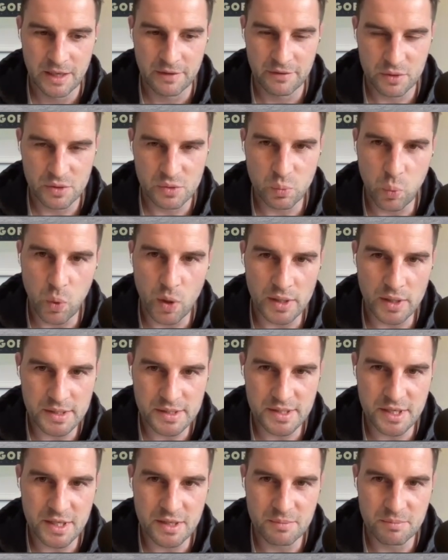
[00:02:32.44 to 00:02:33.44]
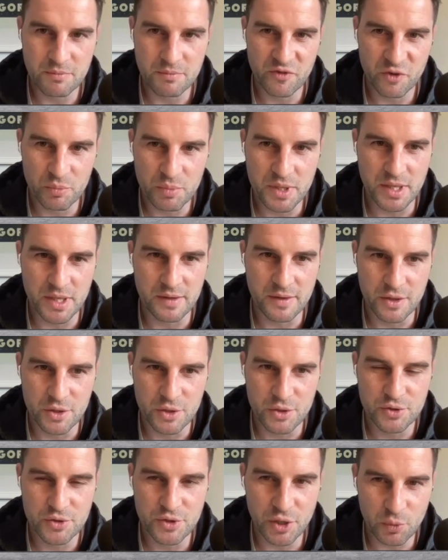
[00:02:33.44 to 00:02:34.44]
if there was one team for me that
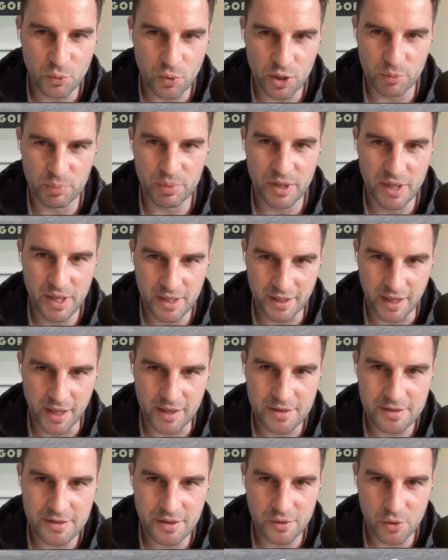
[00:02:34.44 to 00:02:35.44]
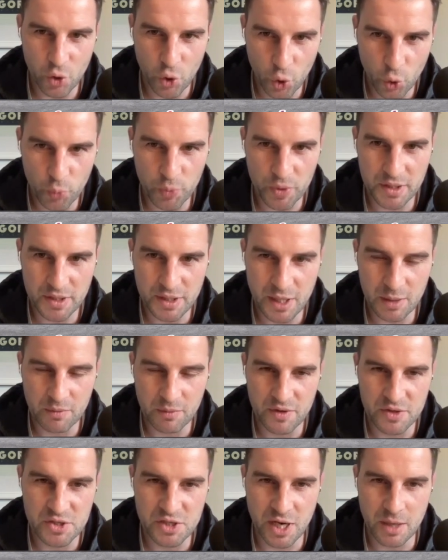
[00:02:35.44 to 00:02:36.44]
you didn't want to play against in the opening game
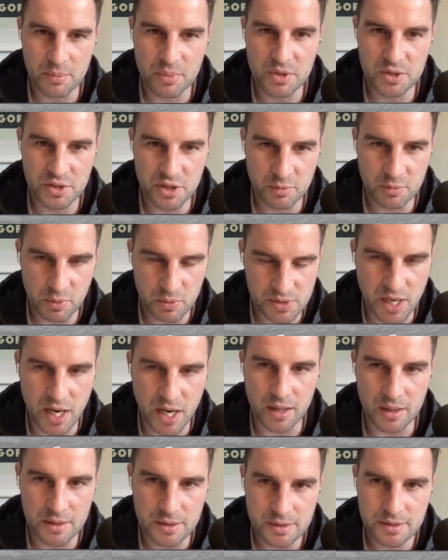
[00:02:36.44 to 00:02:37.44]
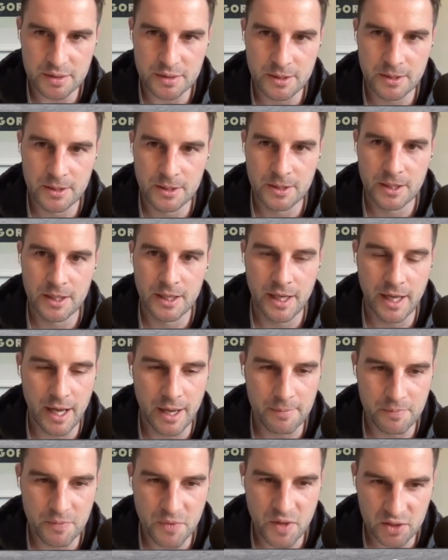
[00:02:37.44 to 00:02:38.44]
of this championship, it was Ireland.
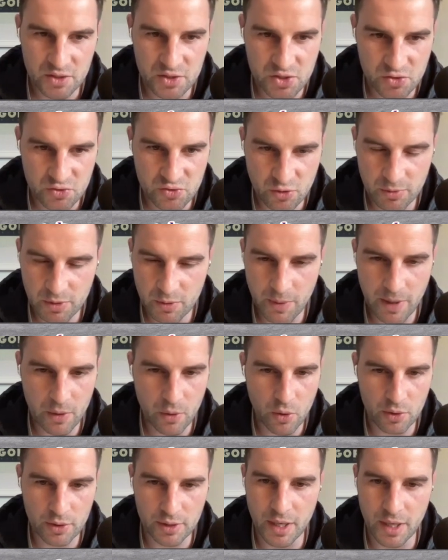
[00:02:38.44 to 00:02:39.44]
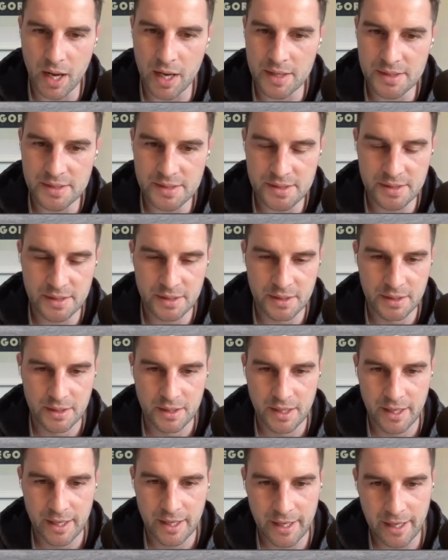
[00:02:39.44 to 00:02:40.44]
Um, extremely well organized,
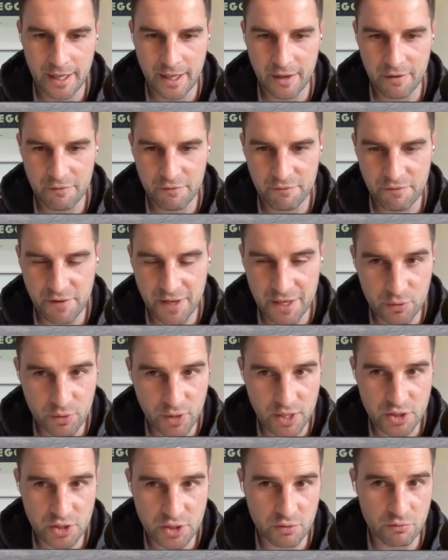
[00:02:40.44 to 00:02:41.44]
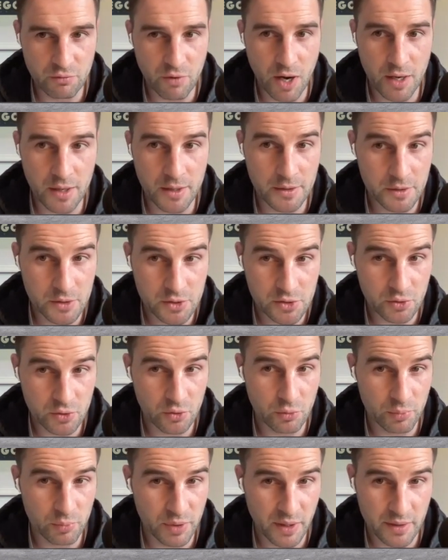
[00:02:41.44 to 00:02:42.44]
uh, federation run,
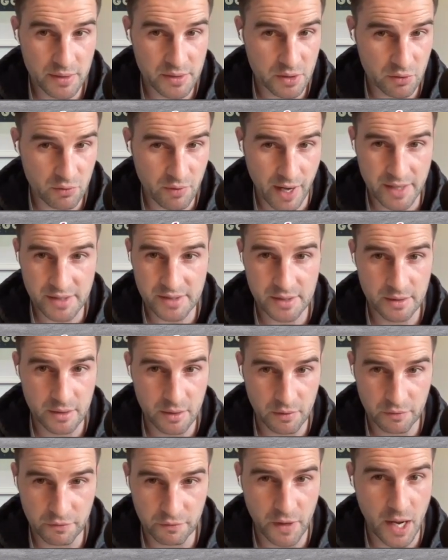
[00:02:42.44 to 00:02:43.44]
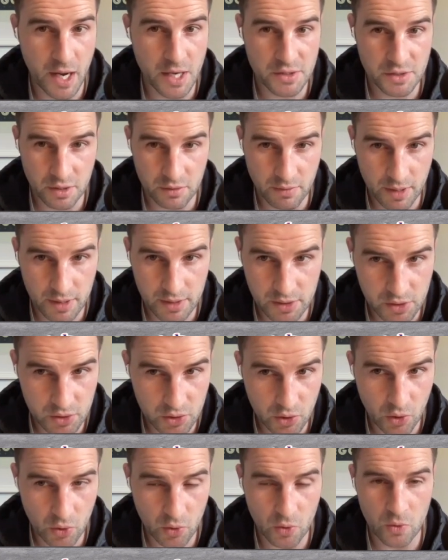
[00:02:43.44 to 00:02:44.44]
so players are rested, they're fresh, they're ready to
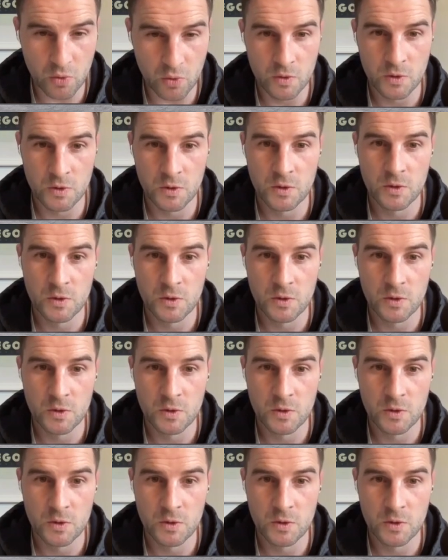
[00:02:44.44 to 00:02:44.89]
go.